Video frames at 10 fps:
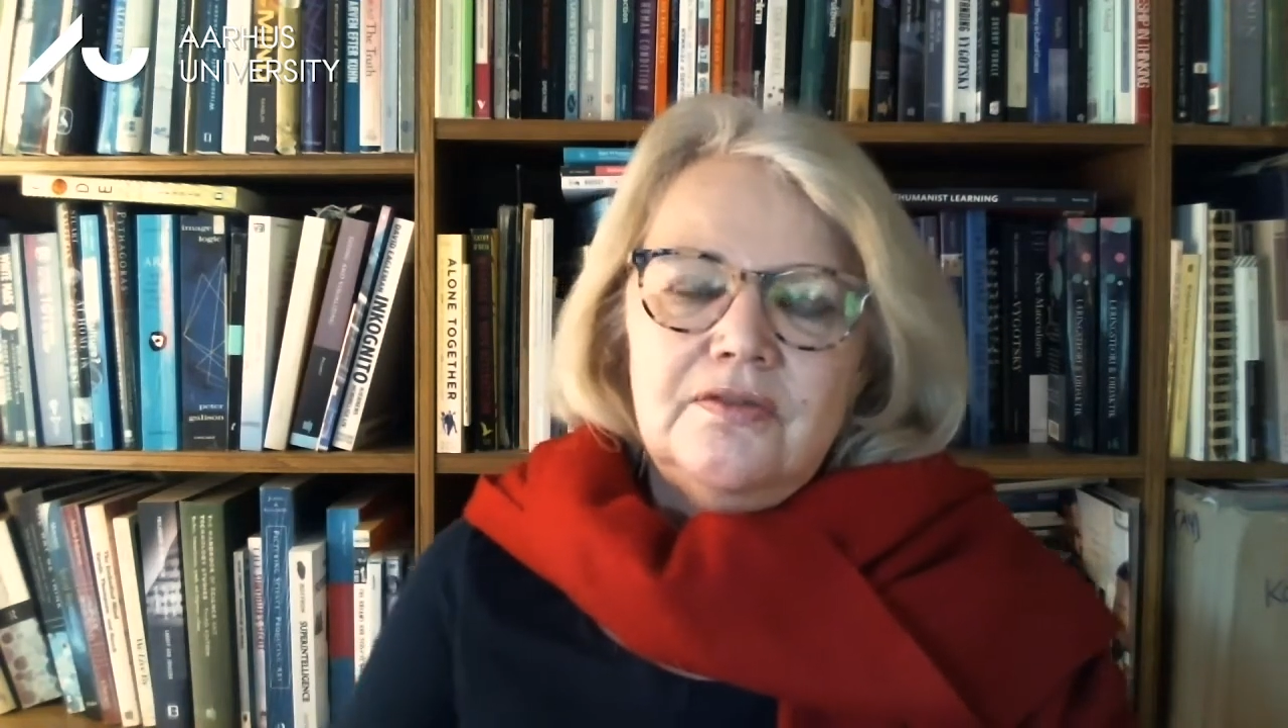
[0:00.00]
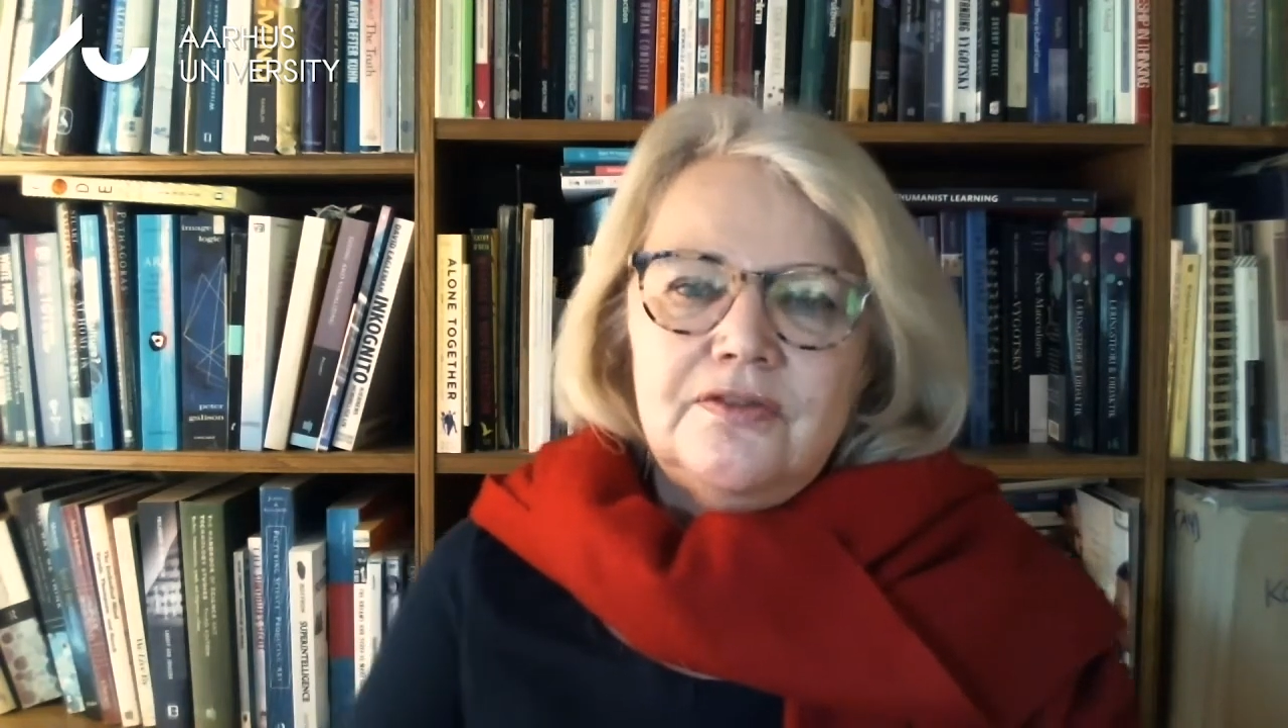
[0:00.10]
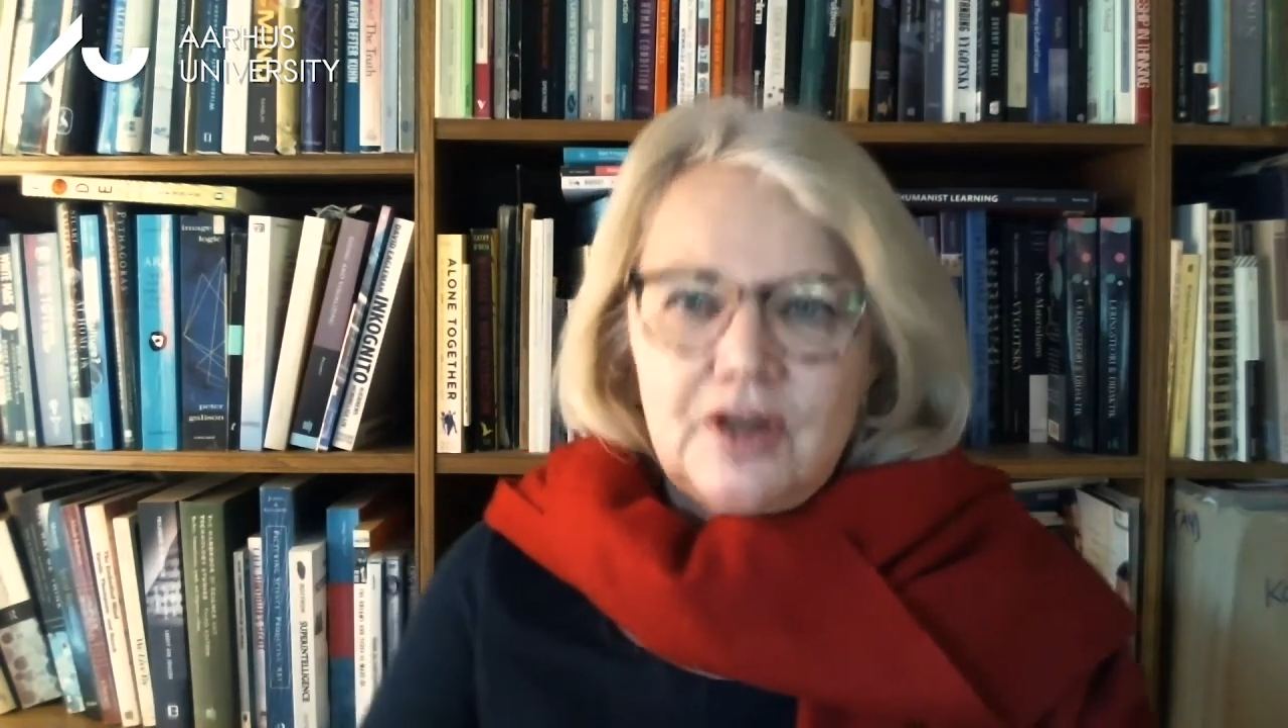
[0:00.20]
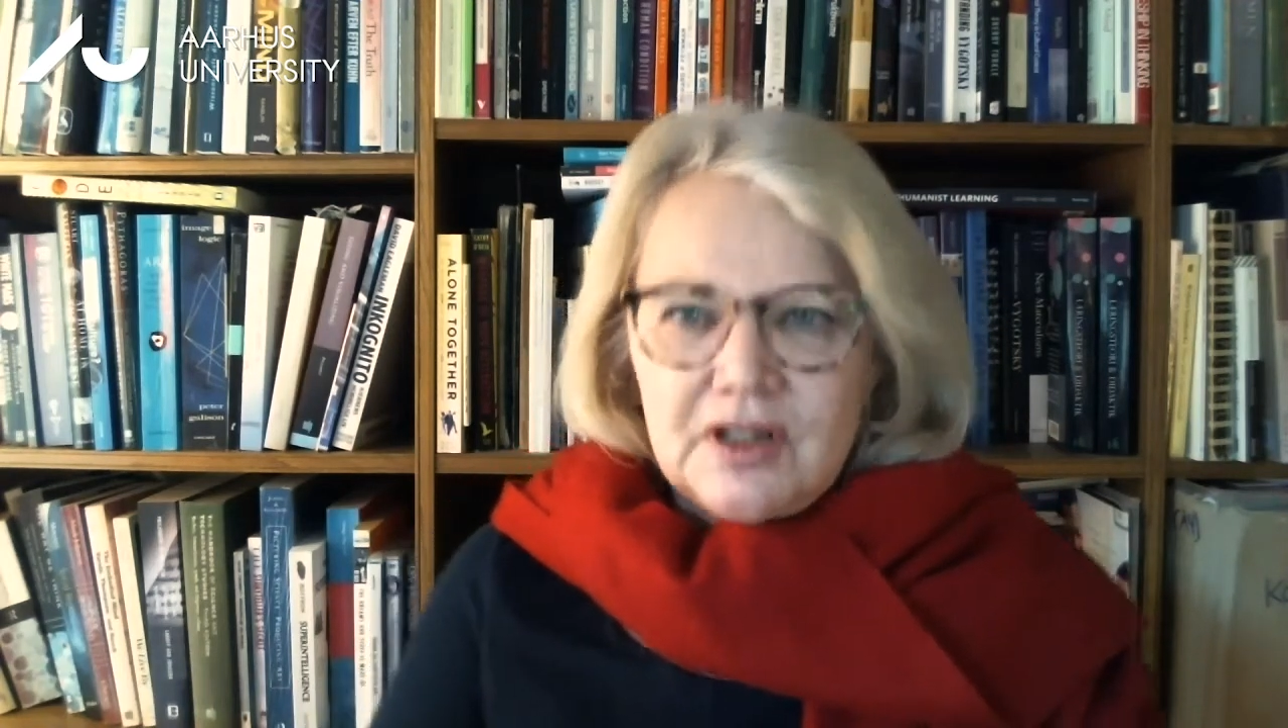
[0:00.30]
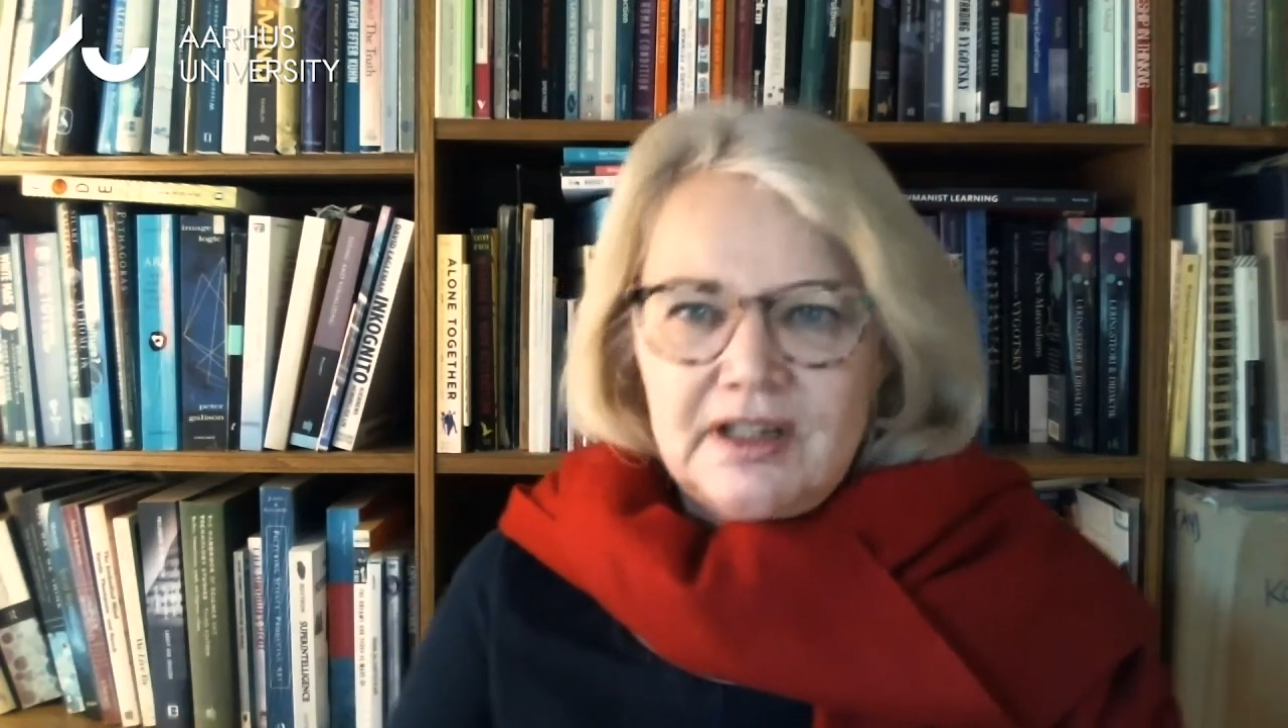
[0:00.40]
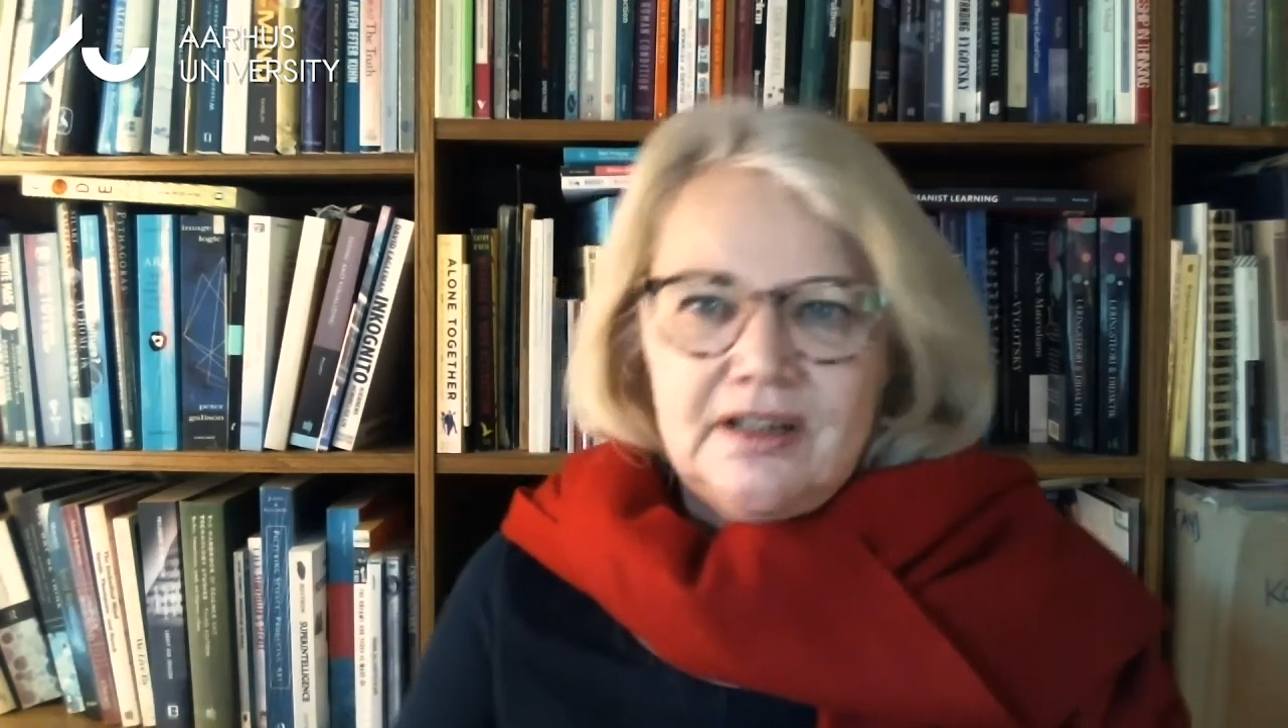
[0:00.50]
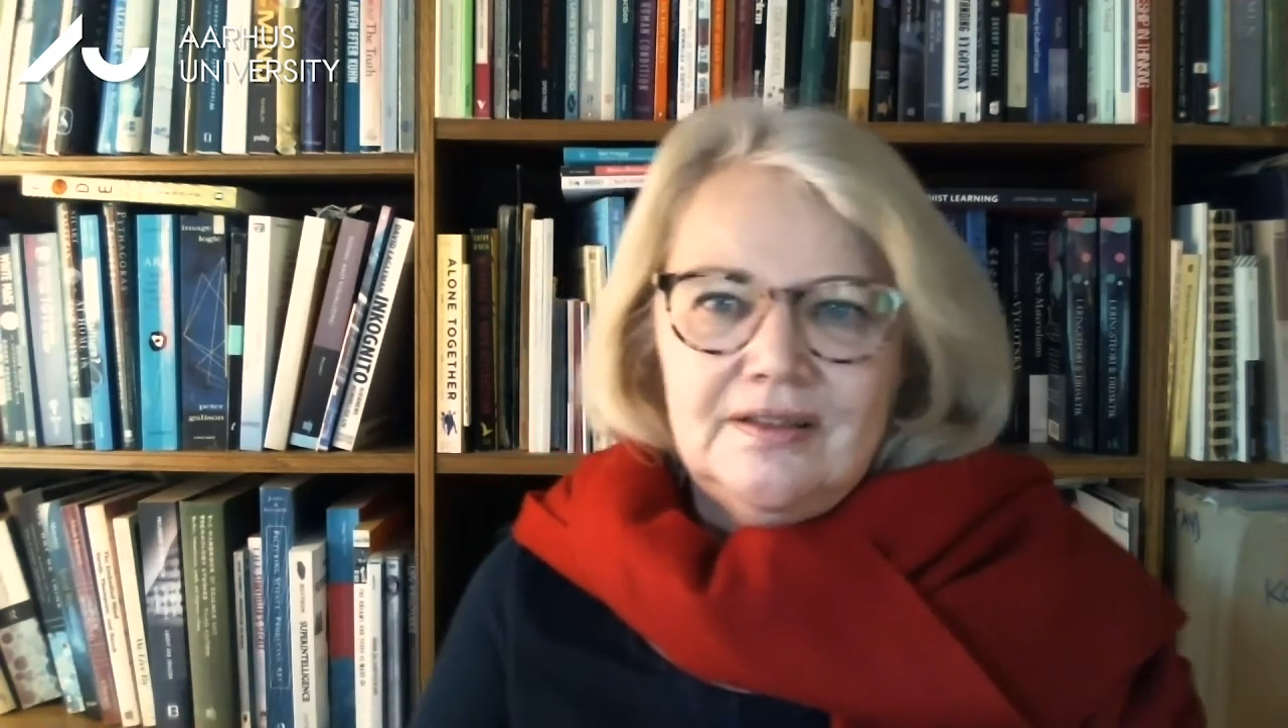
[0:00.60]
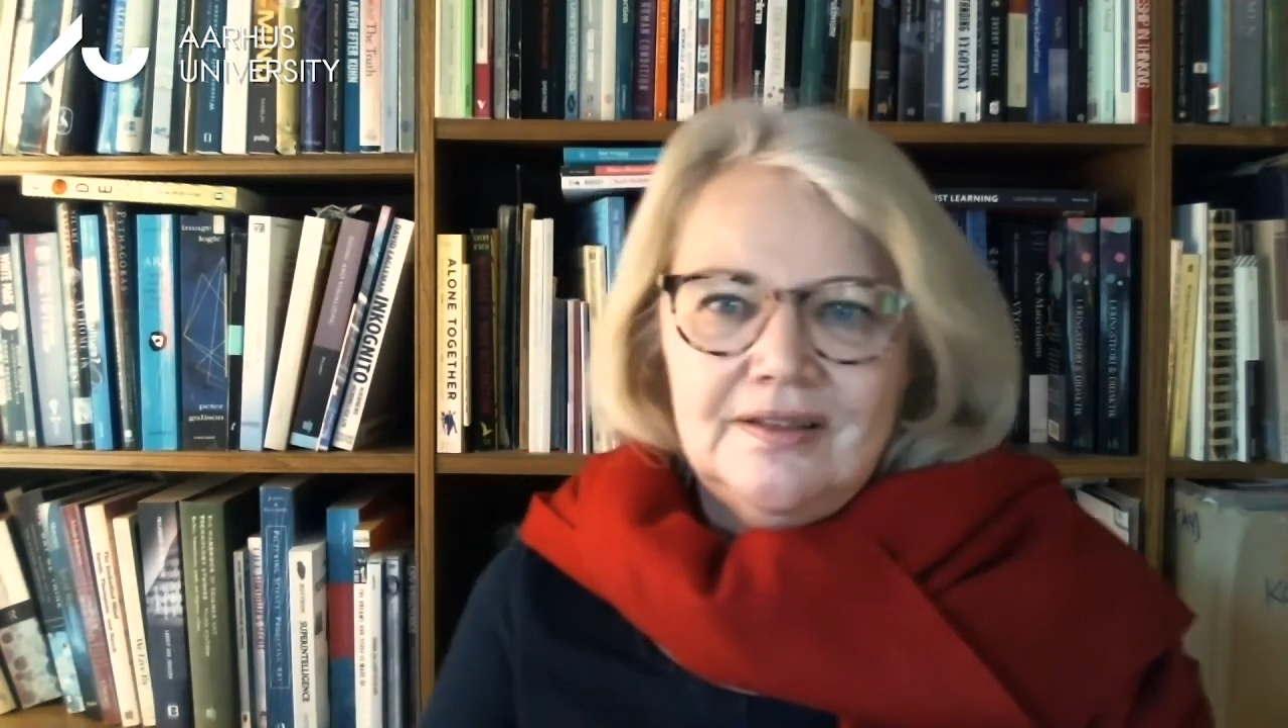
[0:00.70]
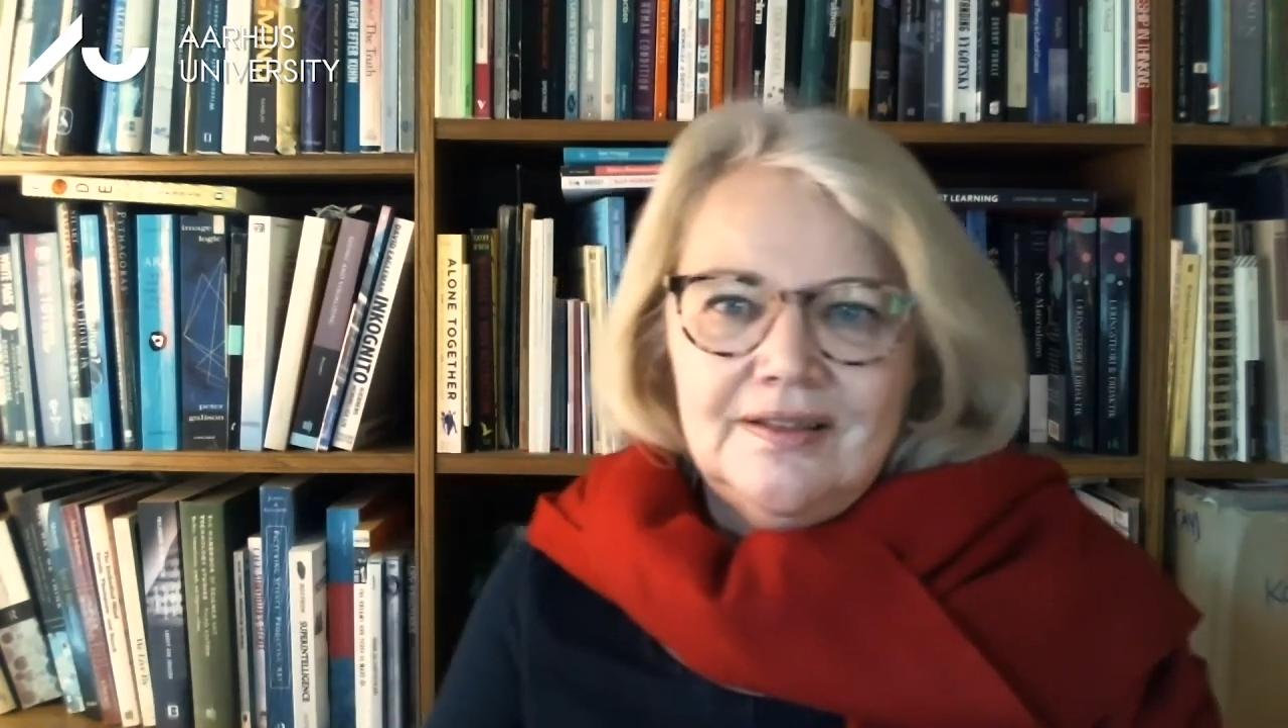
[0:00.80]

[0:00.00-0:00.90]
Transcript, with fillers: funding